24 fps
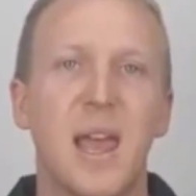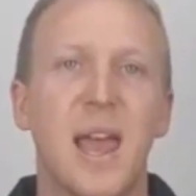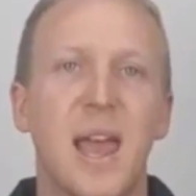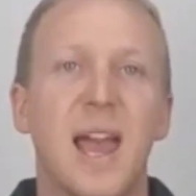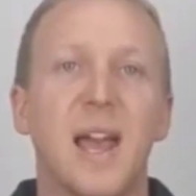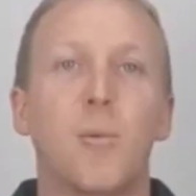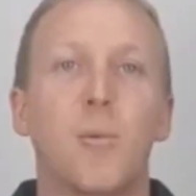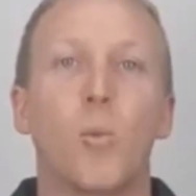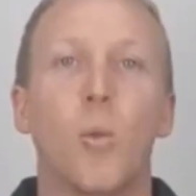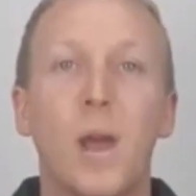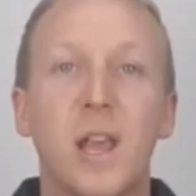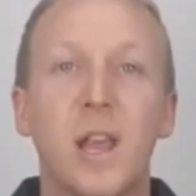
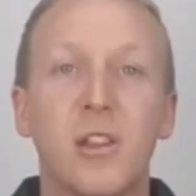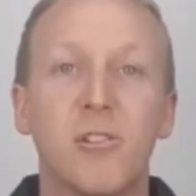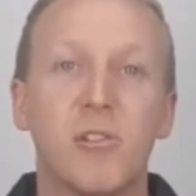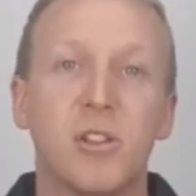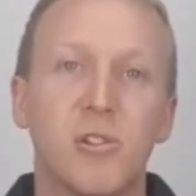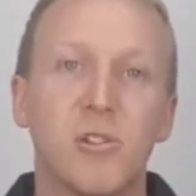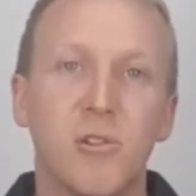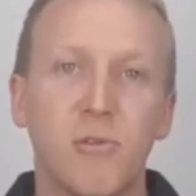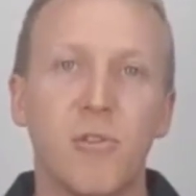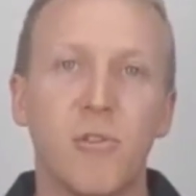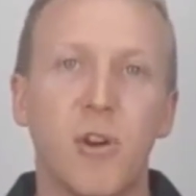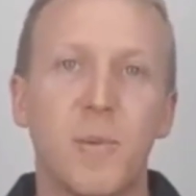And when you're in
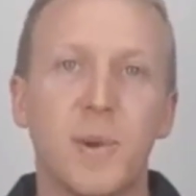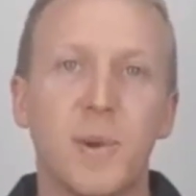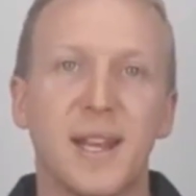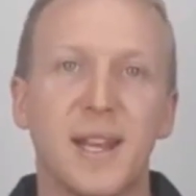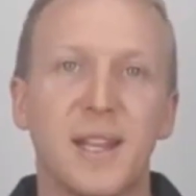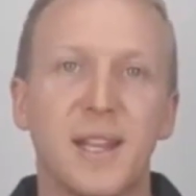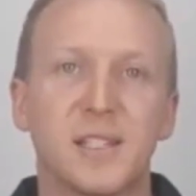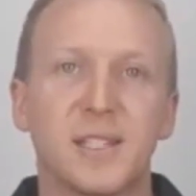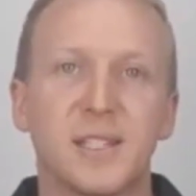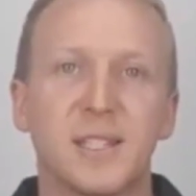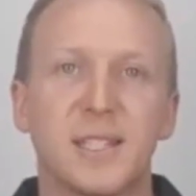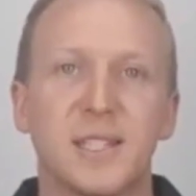your aerobic
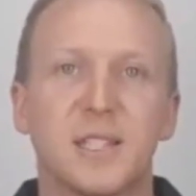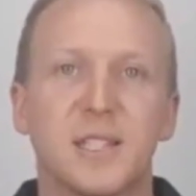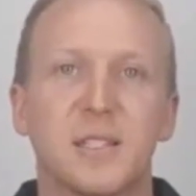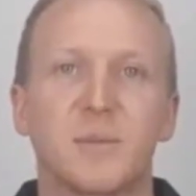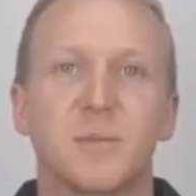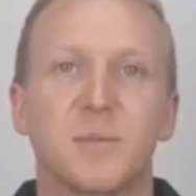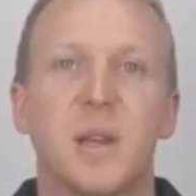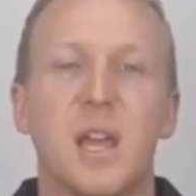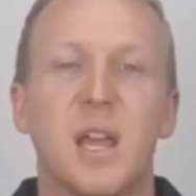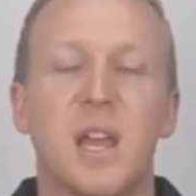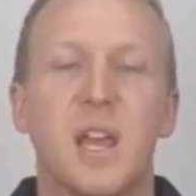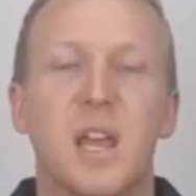energy
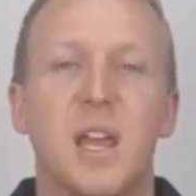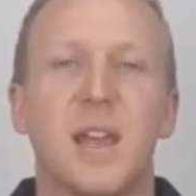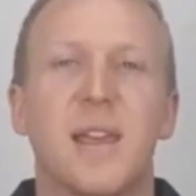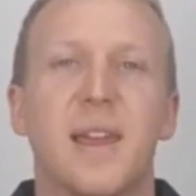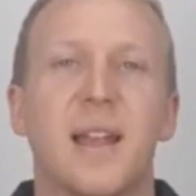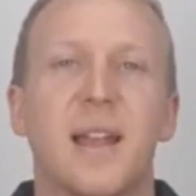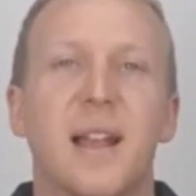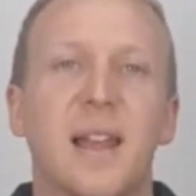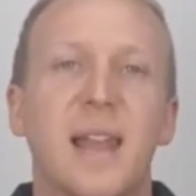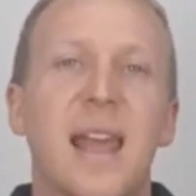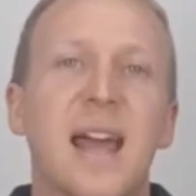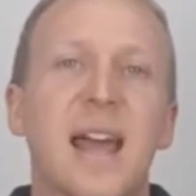system, it
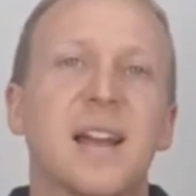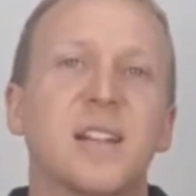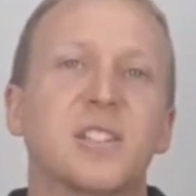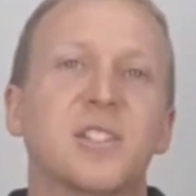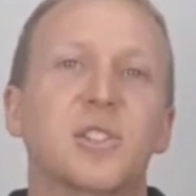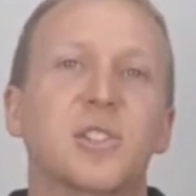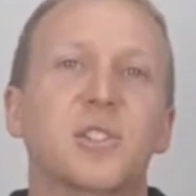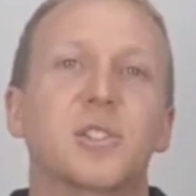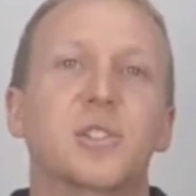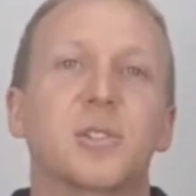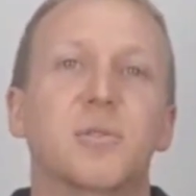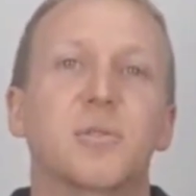allows
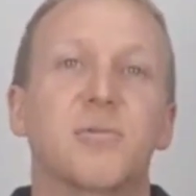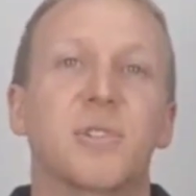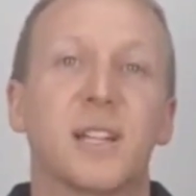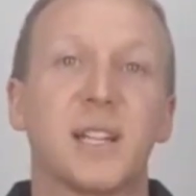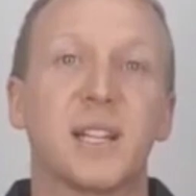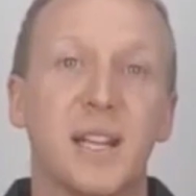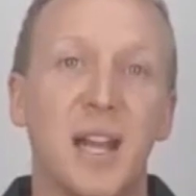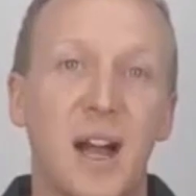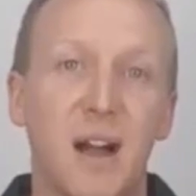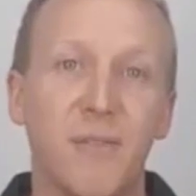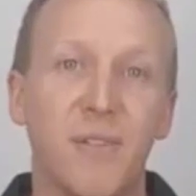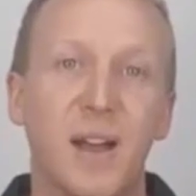you to
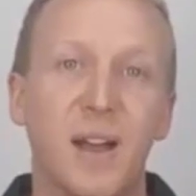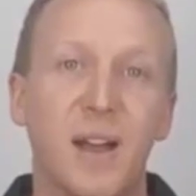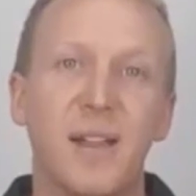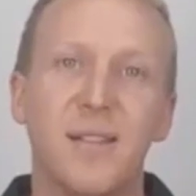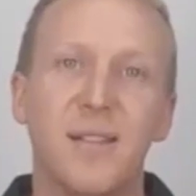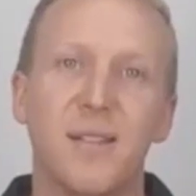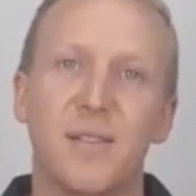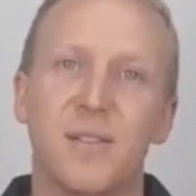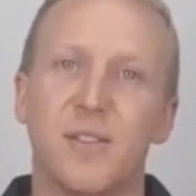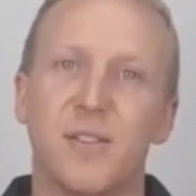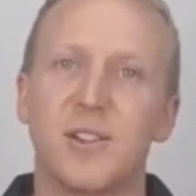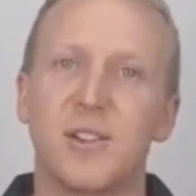recover
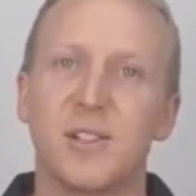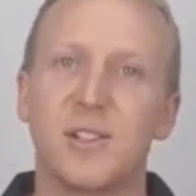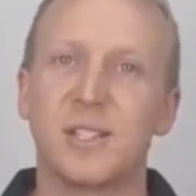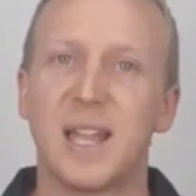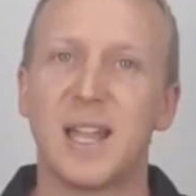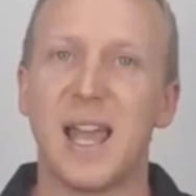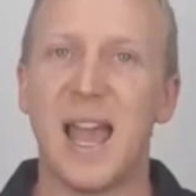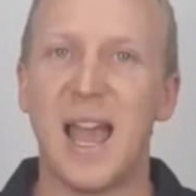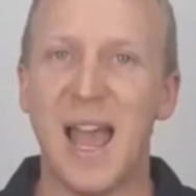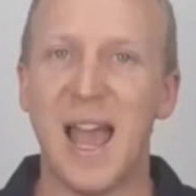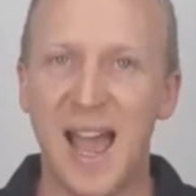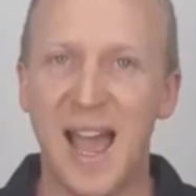those
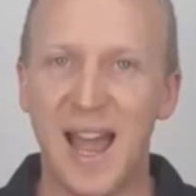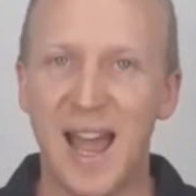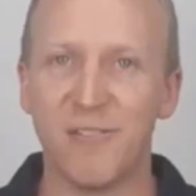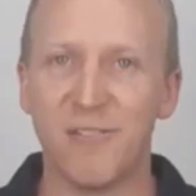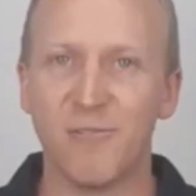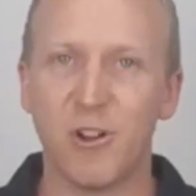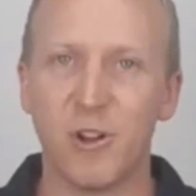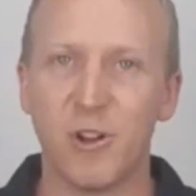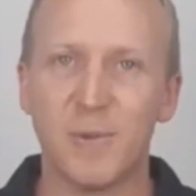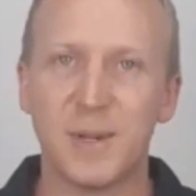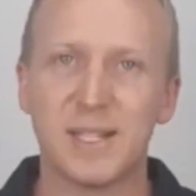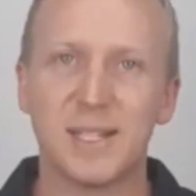
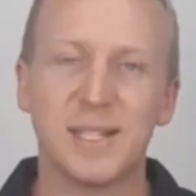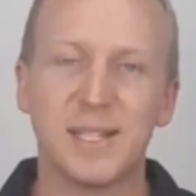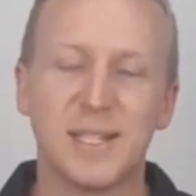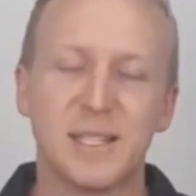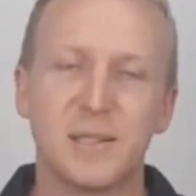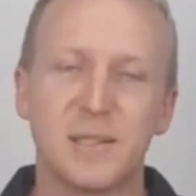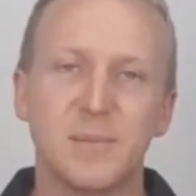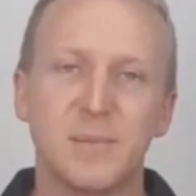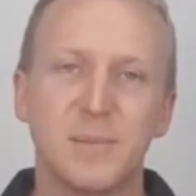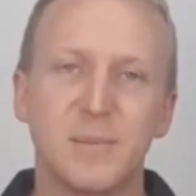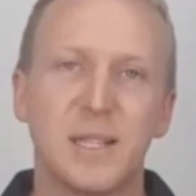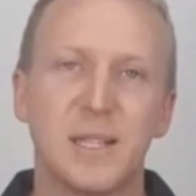anaerobic
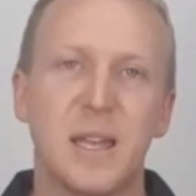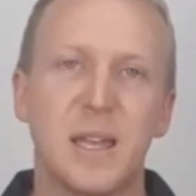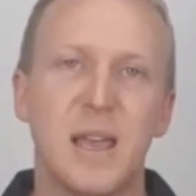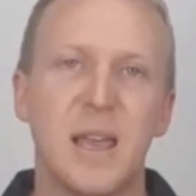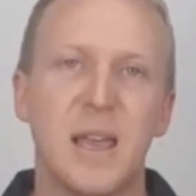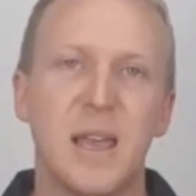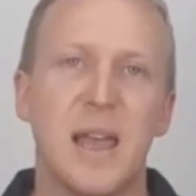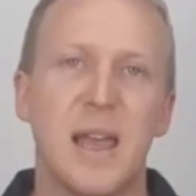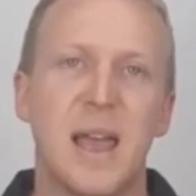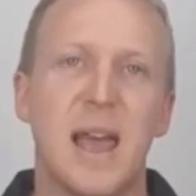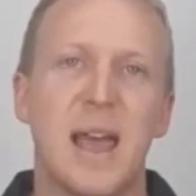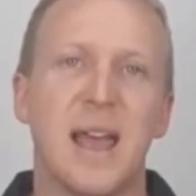systems,
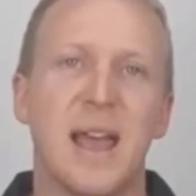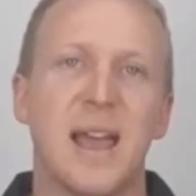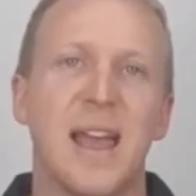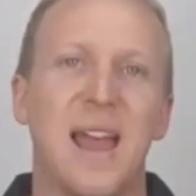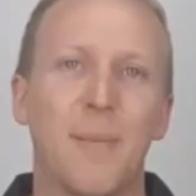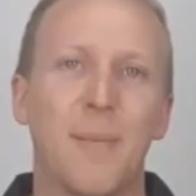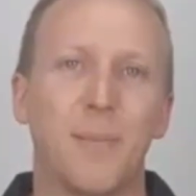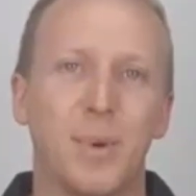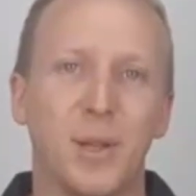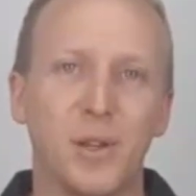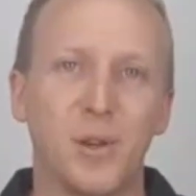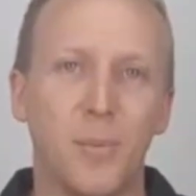
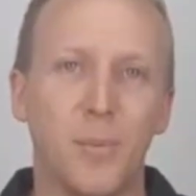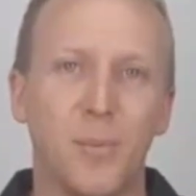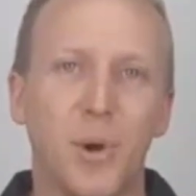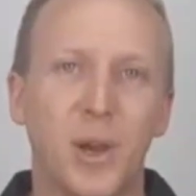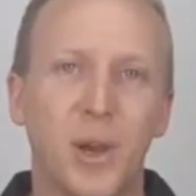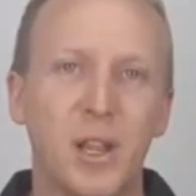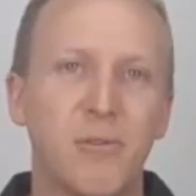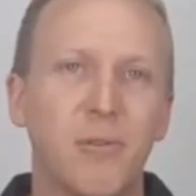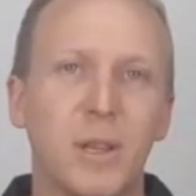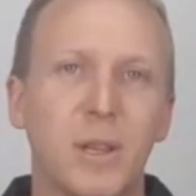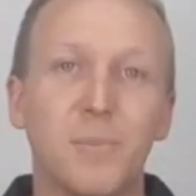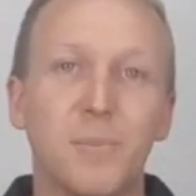but your
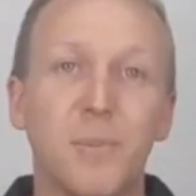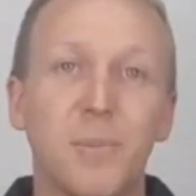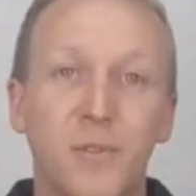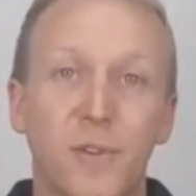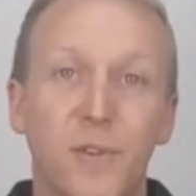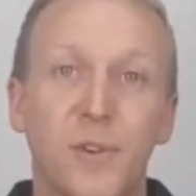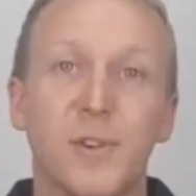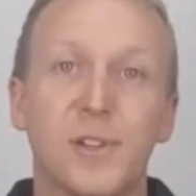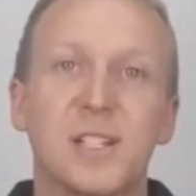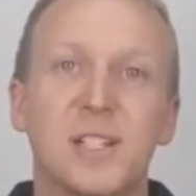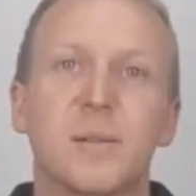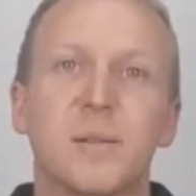body really
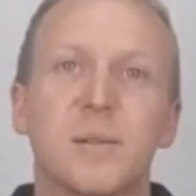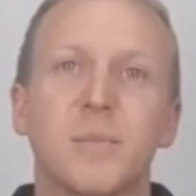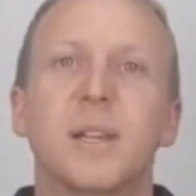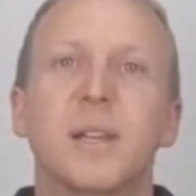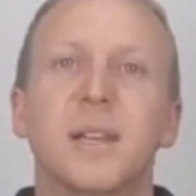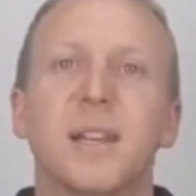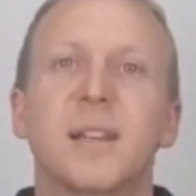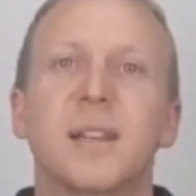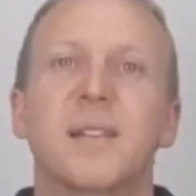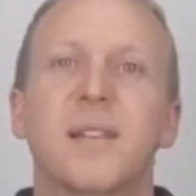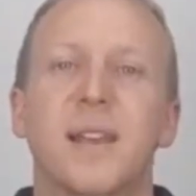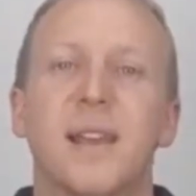prefers to
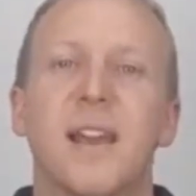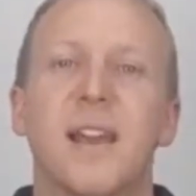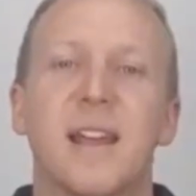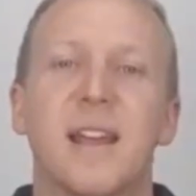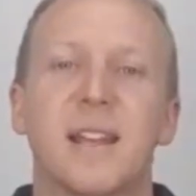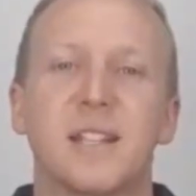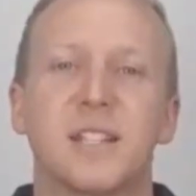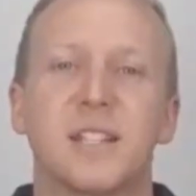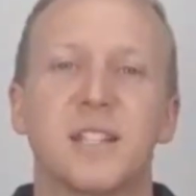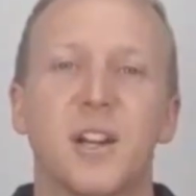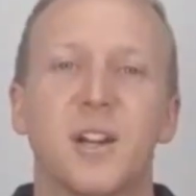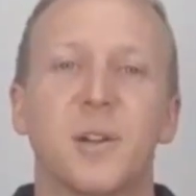be in there.
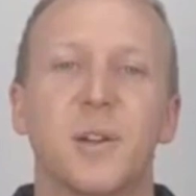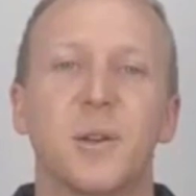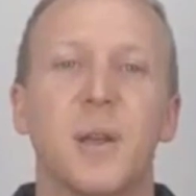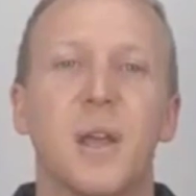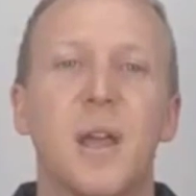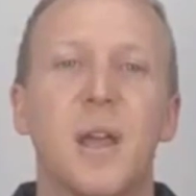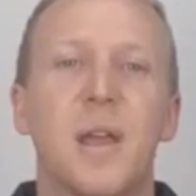And so